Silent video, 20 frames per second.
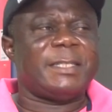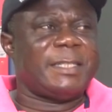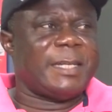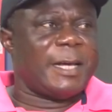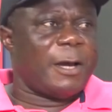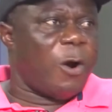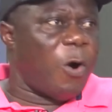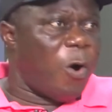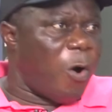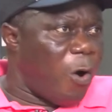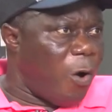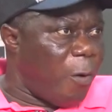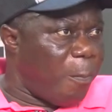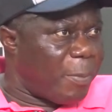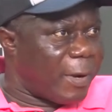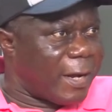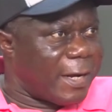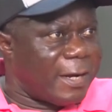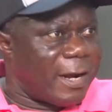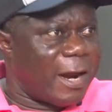is the
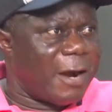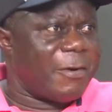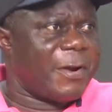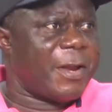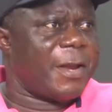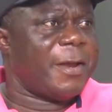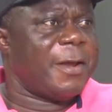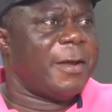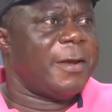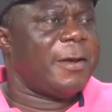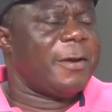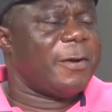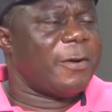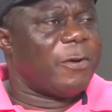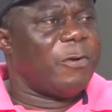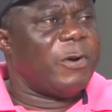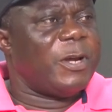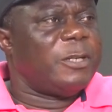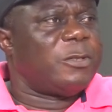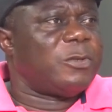whole plenary
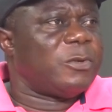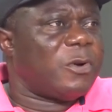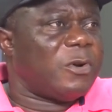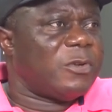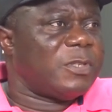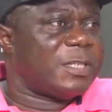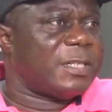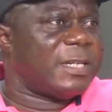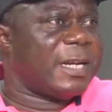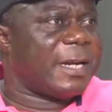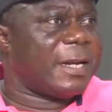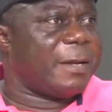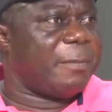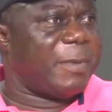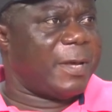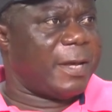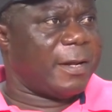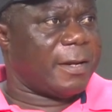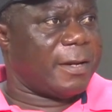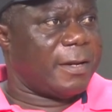going to consider the
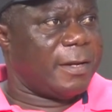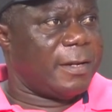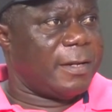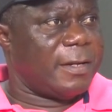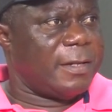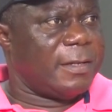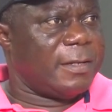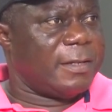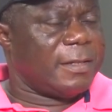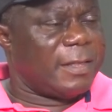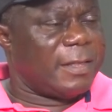bill. Mm.